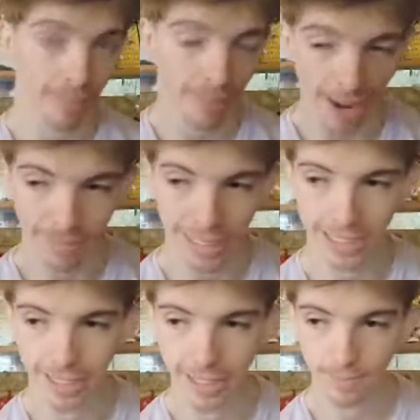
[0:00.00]
That
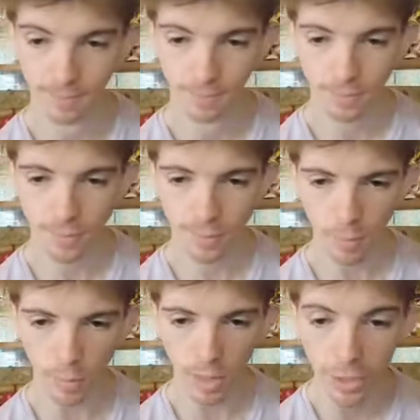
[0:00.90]
means that
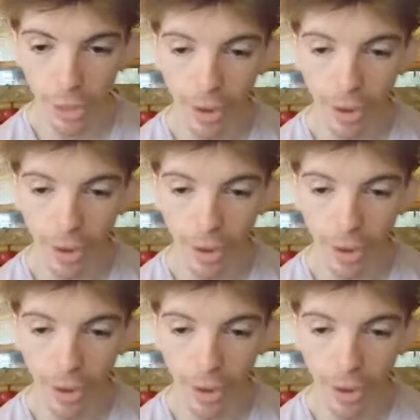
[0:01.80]
there